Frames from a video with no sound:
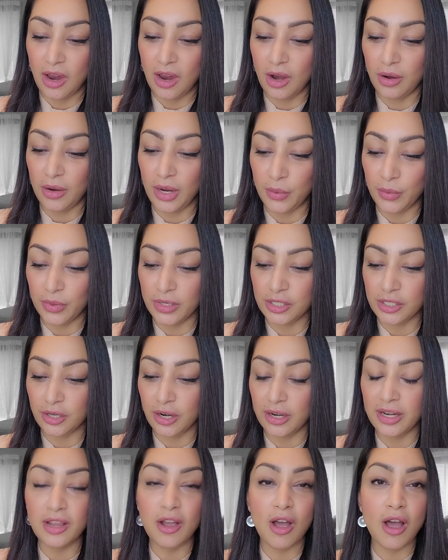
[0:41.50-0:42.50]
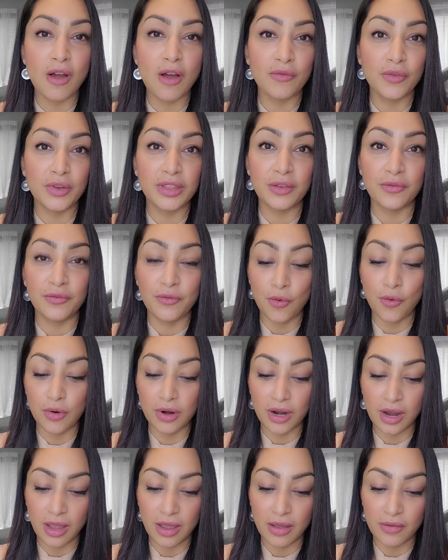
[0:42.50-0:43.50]
All right, we're starting off with the
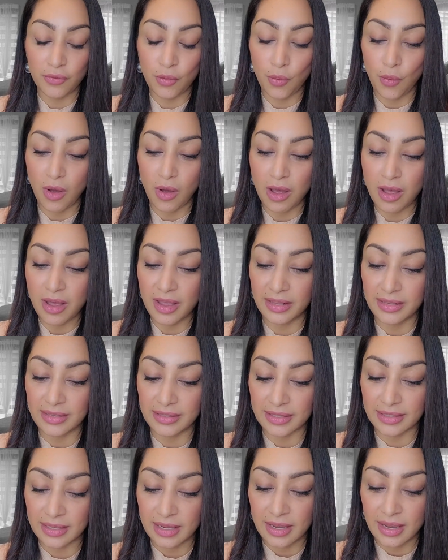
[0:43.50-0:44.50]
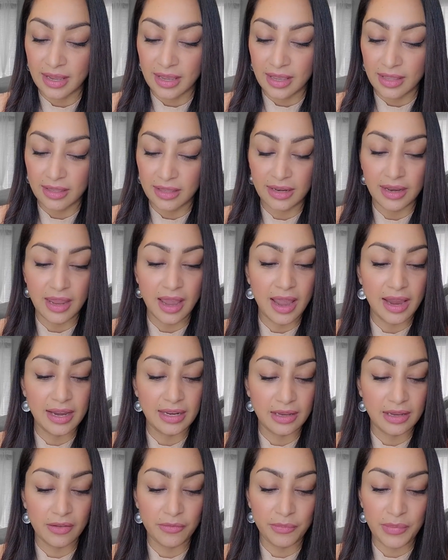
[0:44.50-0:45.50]
Four of Wands, the
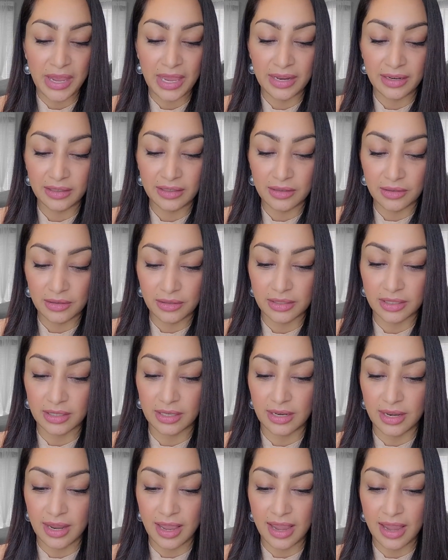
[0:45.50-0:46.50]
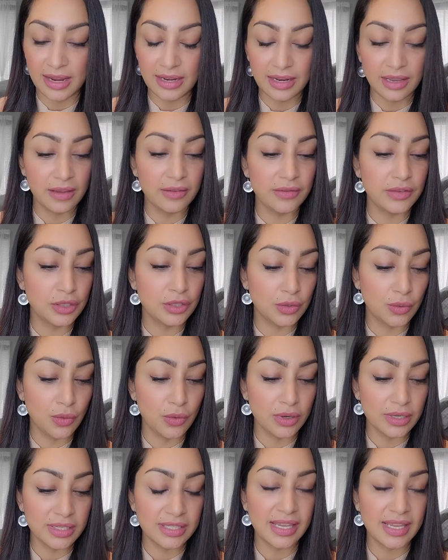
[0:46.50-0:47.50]
Nine of Pentacles, the Nine of
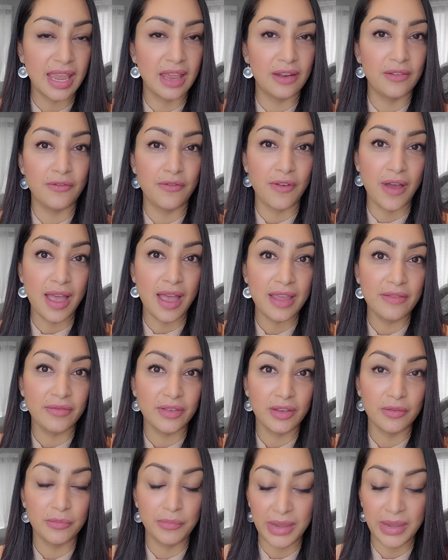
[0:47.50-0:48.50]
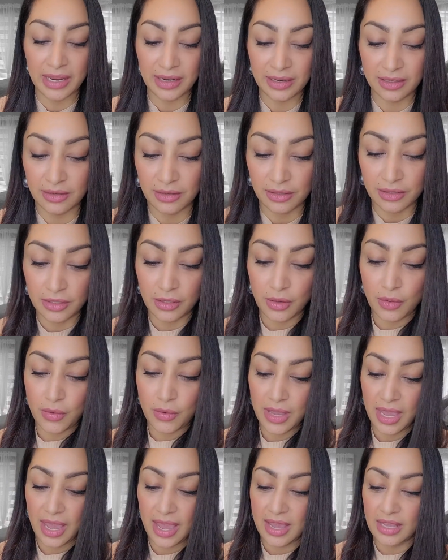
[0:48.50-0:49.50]
Swords, and Five of Pentacles.
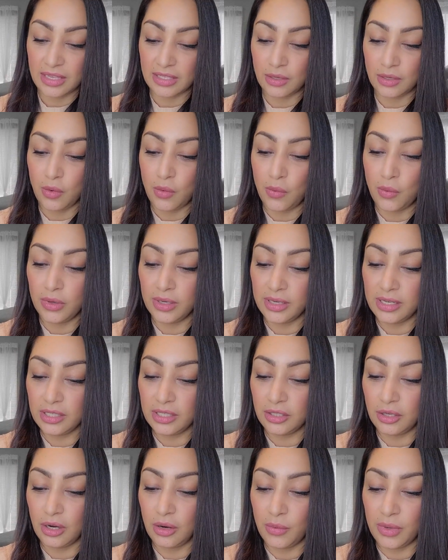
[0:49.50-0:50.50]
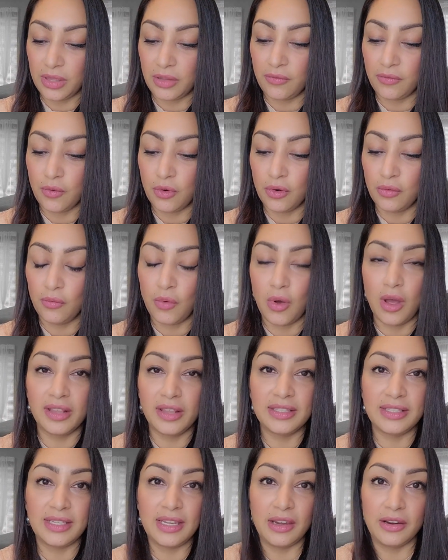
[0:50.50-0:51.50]
Okay, so we're going to start with the Four of
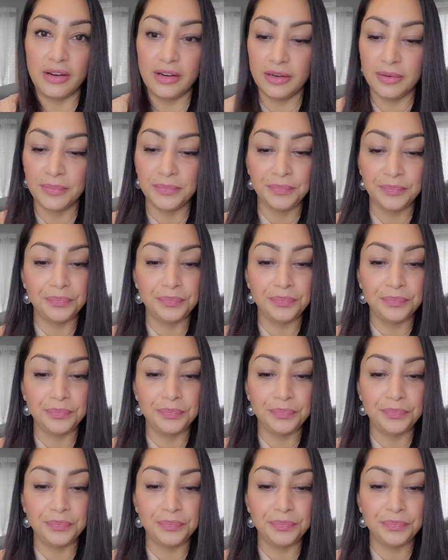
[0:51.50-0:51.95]
Wands here.